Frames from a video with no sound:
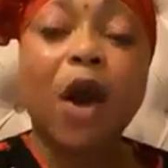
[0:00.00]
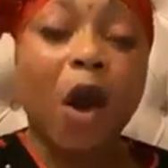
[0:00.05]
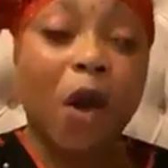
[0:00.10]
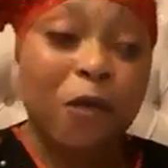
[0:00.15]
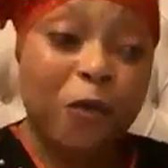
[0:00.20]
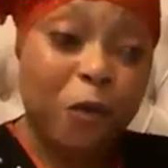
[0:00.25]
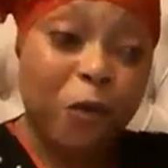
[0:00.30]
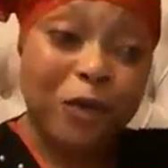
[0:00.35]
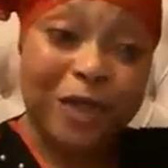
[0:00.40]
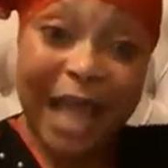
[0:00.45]

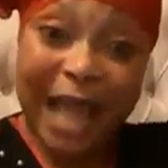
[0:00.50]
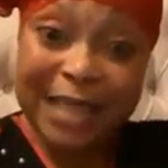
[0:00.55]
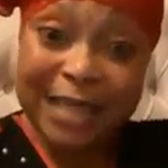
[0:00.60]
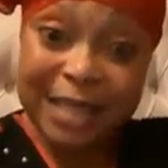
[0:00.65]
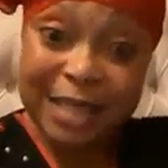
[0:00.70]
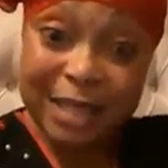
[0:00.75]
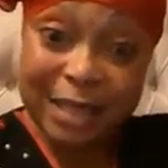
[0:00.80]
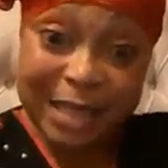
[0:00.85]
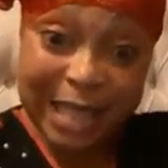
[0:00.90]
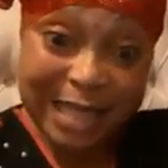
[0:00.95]
of
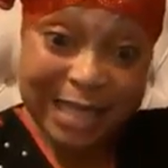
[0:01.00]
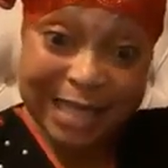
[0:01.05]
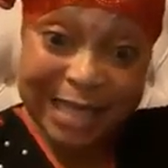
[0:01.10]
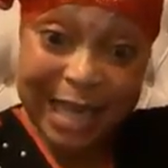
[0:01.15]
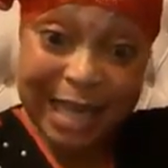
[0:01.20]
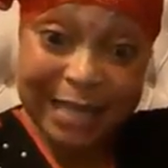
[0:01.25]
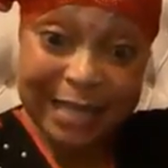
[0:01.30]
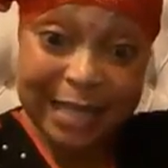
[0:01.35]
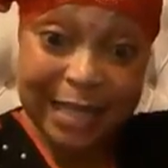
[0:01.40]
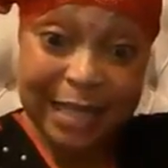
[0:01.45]
this
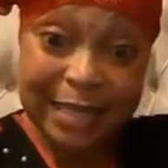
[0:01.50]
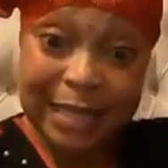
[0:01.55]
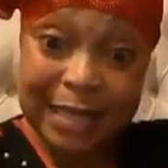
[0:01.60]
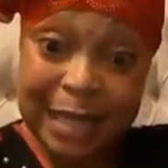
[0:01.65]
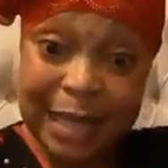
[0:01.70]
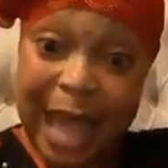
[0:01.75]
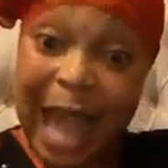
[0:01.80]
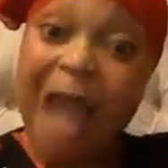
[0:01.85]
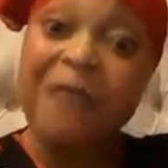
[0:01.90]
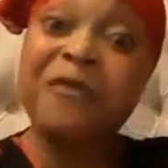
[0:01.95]
lady,
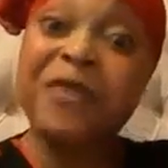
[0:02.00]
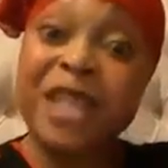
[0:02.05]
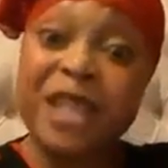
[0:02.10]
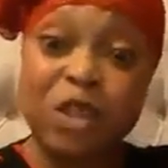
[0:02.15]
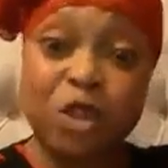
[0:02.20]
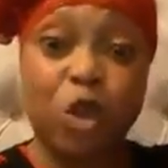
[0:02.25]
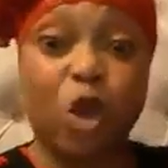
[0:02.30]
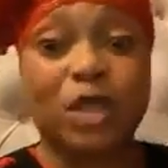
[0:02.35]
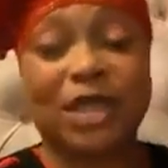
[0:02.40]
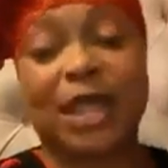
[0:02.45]
the
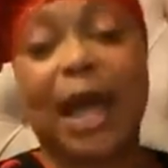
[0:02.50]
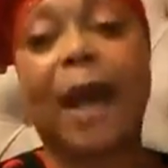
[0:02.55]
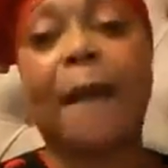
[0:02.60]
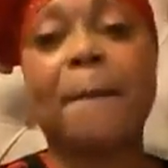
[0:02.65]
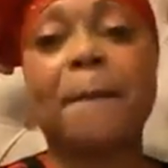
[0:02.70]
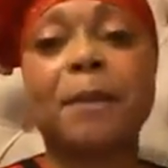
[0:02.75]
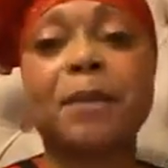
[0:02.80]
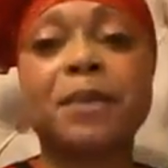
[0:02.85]
Evelyn's daughter.